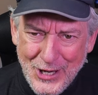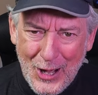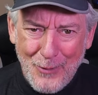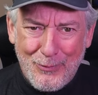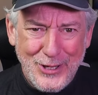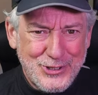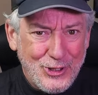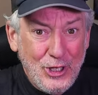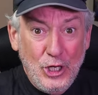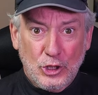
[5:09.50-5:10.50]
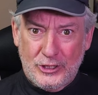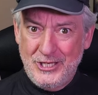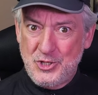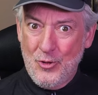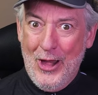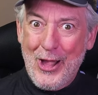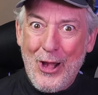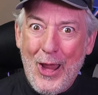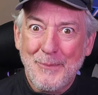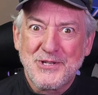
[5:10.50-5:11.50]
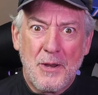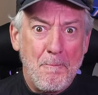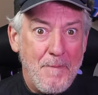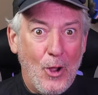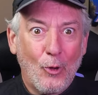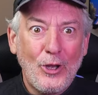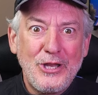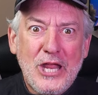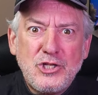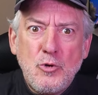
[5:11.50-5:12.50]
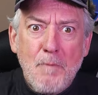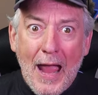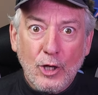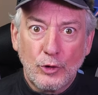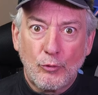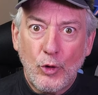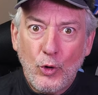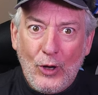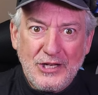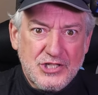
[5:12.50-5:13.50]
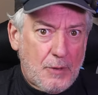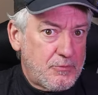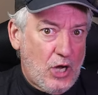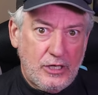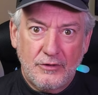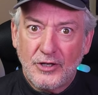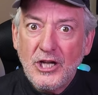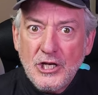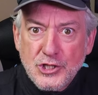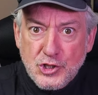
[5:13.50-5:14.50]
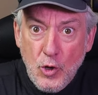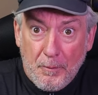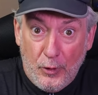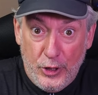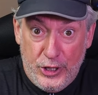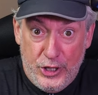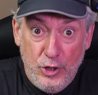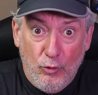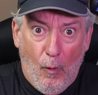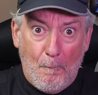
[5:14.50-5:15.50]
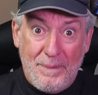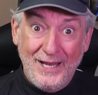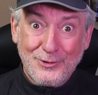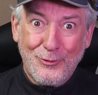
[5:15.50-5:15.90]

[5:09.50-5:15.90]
tire pressure, clean your headlamps, and merrily get you back on the road like some kind of superhero pit